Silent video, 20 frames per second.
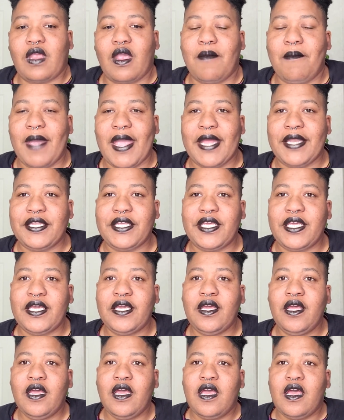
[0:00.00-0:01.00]

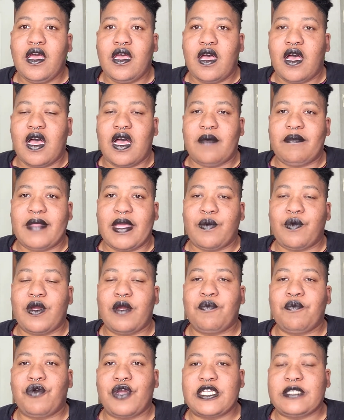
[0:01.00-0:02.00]
Manny, they were
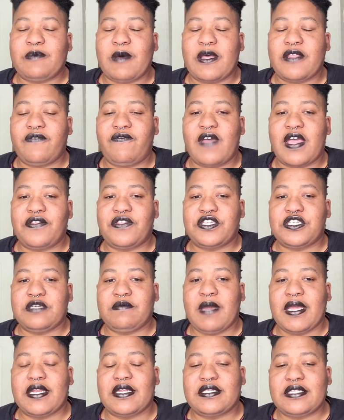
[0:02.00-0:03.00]
impressed by the fact that she
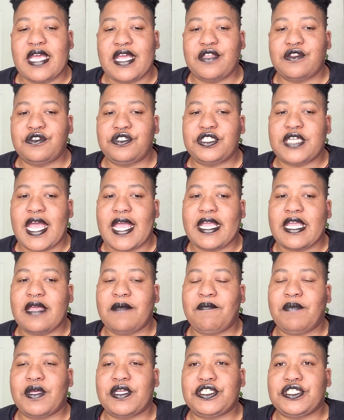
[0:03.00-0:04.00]
made a tailor
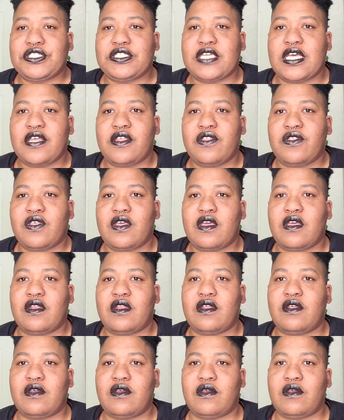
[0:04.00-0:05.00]
jacket, but she said that,
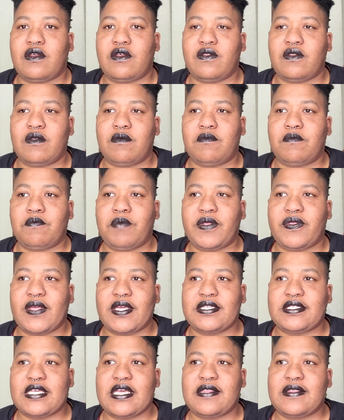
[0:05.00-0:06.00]
but they
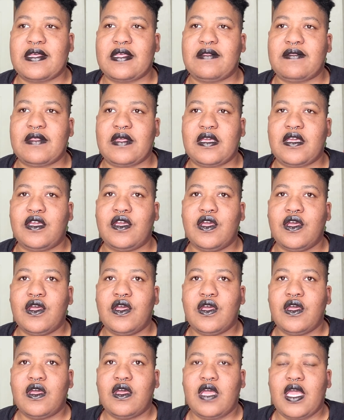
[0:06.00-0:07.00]
said that the,
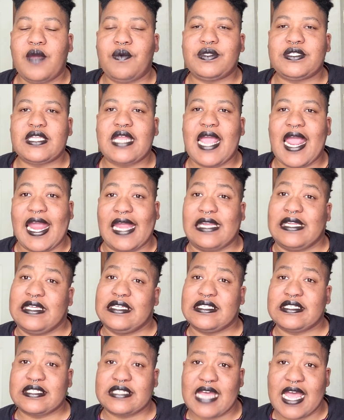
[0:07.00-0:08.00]
it was an 80s
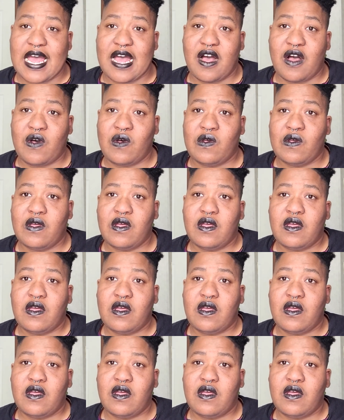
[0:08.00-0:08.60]
style,